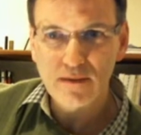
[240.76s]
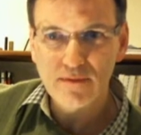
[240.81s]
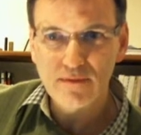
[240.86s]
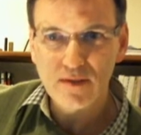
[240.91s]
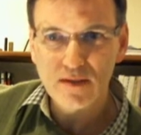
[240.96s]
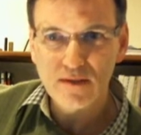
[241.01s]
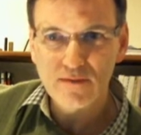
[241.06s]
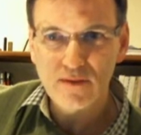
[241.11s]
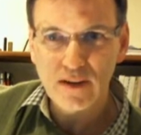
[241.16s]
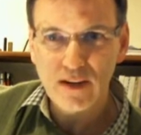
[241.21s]

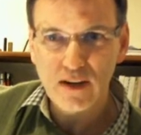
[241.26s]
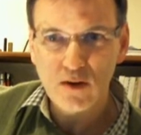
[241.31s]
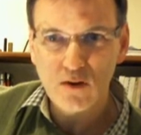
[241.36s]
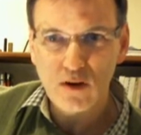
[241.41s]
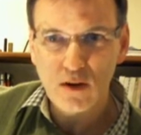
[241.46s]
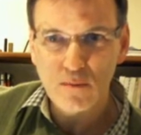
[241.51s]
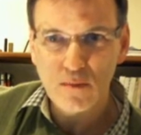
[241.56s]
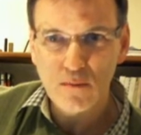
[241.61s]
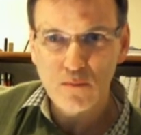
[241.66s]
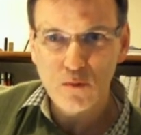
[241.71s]
this finger
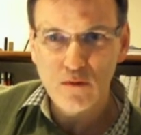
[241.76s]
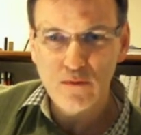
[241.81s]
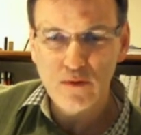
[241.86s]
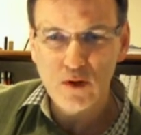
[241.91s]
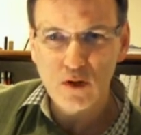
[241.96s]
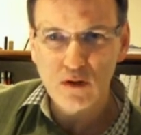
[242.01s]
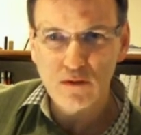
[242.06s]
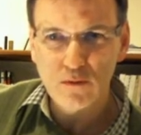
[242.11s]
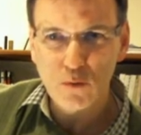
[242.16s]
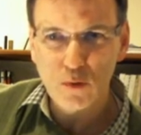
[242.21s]
up and move it
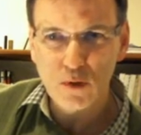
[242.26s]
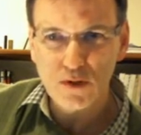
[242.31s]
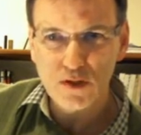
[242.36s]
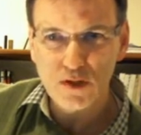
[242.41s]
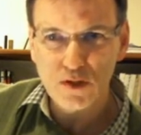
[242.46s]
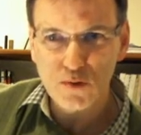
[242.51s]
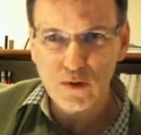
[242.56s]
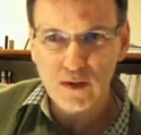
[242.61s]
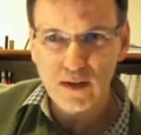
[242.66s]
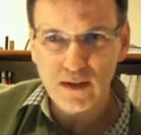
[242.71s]
over one
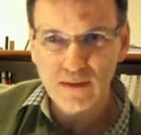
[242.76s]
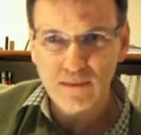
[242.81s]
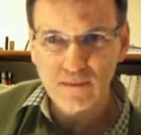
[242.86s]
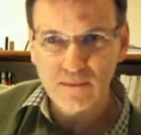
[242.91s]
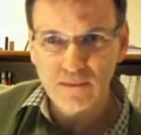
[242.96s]
string,